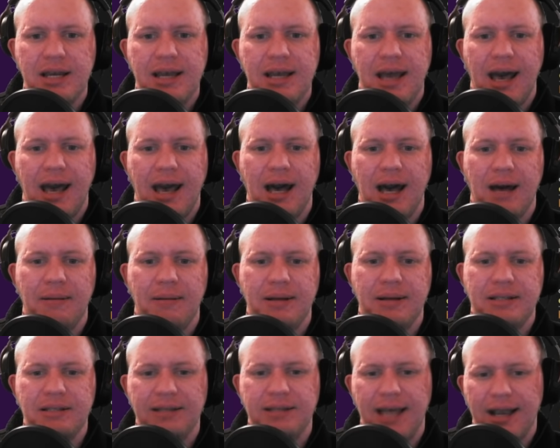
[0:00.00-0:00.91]
um,
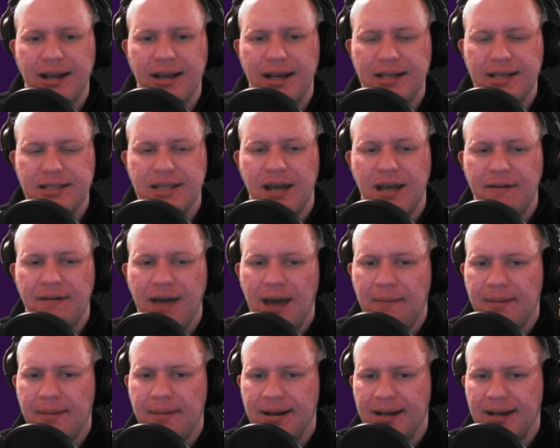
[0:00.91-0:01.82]
until that kind of stuff
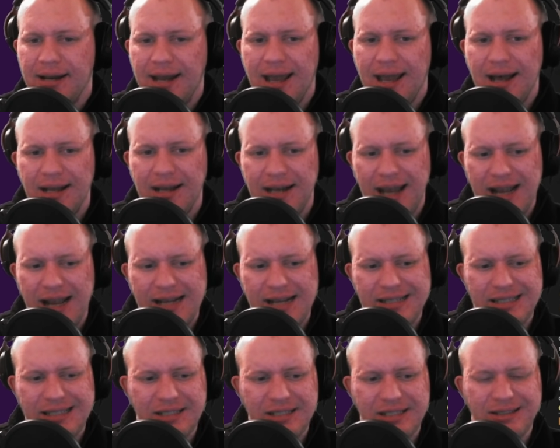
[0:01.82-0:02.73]
happened. And
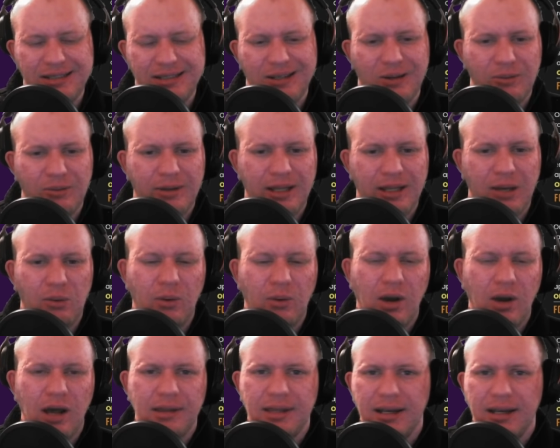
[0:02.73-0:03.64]
nowadays they're just not really
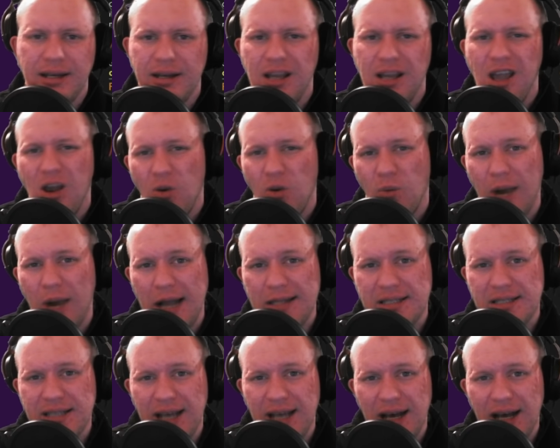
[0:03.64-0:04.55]
worth it.
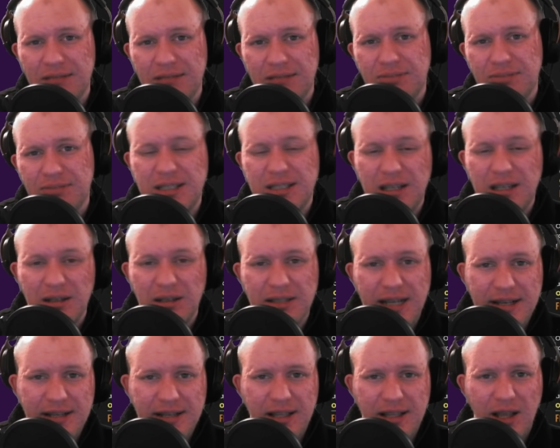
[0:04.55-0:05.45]
Red Skull, still
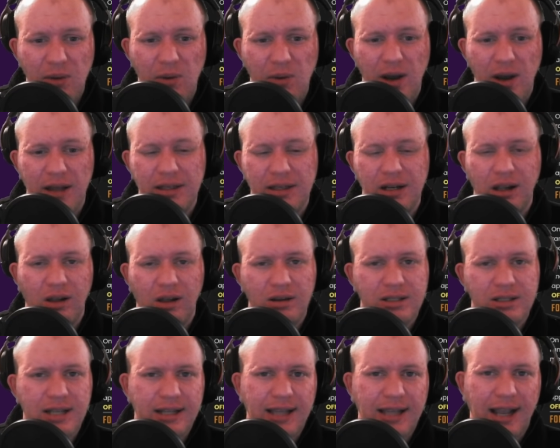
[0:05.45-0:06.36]
decently worth it
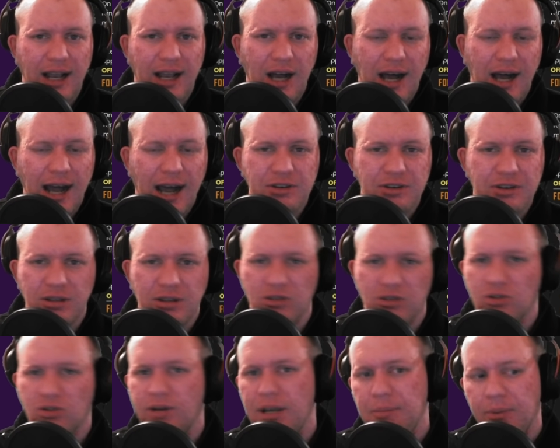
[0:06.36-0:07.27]
alongside like Hydra
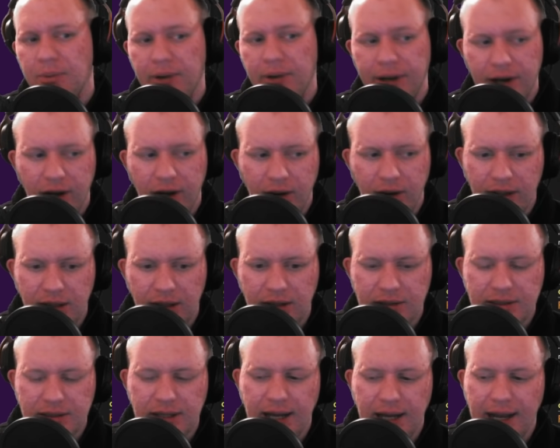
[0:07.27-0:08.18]
three point oh,
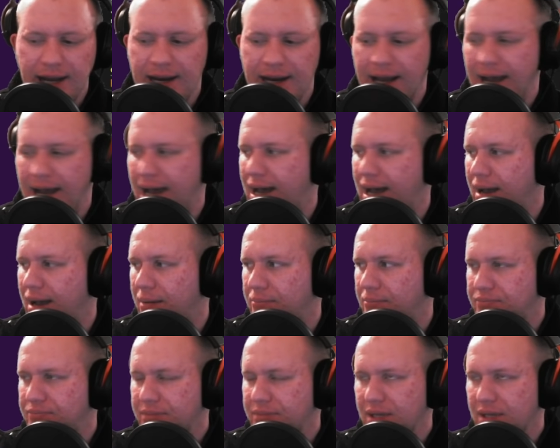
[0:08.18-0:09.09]
alongside
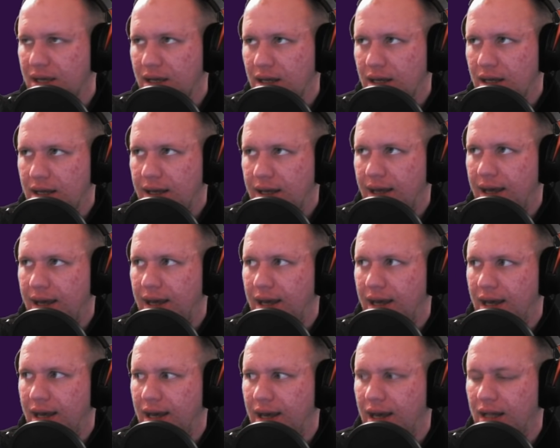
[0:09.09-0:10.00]
um,
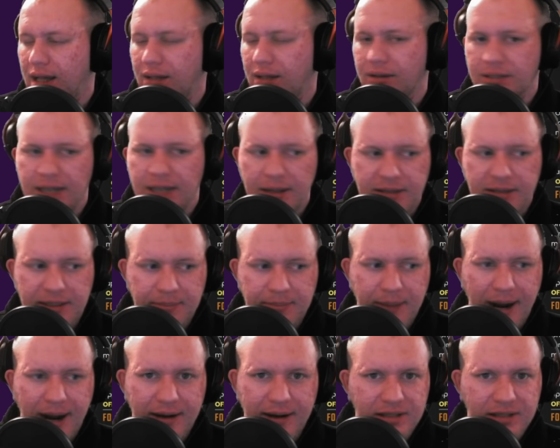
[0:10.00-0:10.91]
Uh, alongside
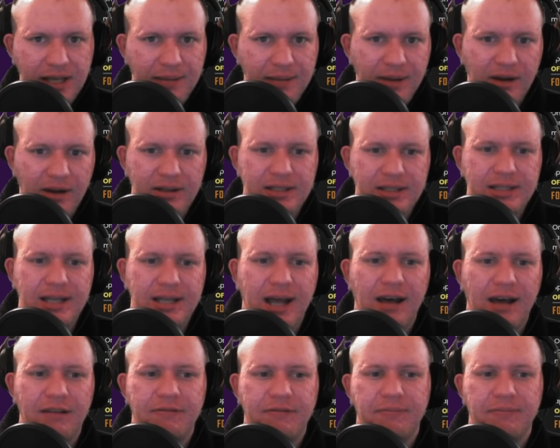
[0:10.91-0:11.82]
Baron Zemo and
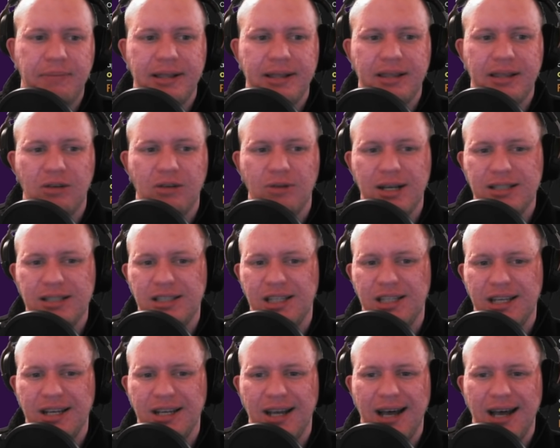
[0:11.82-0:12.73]
stuff, but the rest of
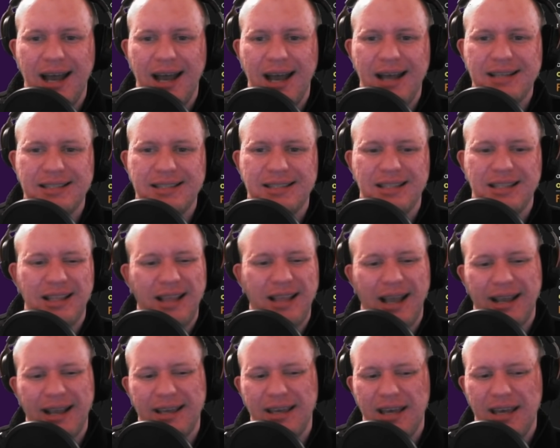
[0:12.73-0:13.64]
the guys,
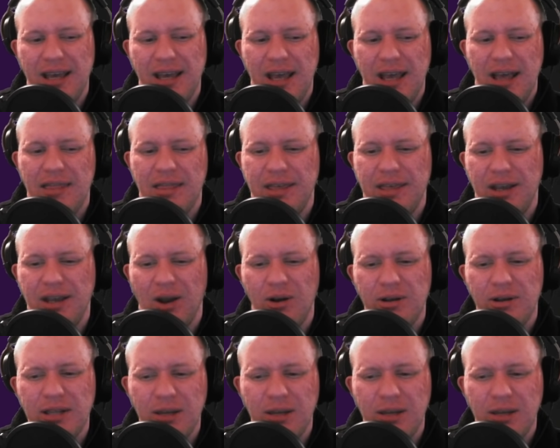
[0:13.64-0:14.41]
like, the only